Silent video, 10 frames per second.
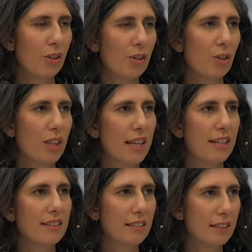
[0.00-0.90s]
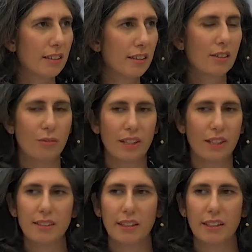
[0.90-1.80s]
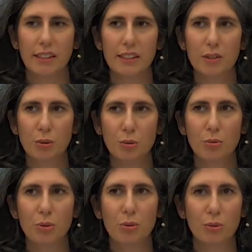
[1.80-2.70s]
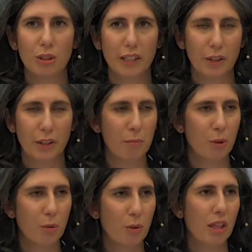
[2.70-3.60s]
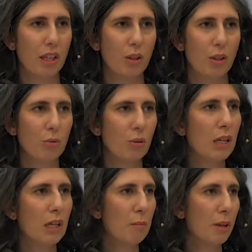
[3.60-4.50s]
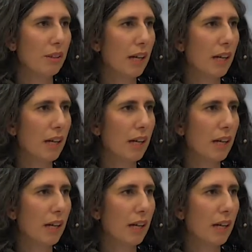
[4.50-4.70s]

So the existence of ESA is due to an agreement with the EU, but